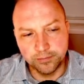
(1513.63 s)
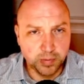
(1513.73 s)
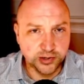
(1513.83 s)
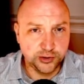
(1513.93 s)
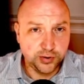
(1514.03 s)

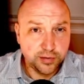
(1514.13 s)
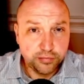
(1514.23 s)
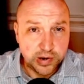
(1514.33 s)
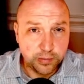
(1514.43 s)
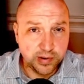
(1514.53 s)
much too
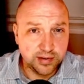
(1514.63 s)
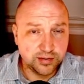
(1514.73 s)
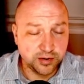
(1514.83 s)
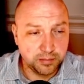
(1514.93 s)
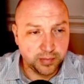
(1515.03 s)

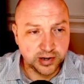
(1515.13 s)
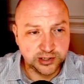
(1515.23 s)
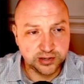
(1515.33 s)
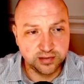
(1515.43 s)
frequent or much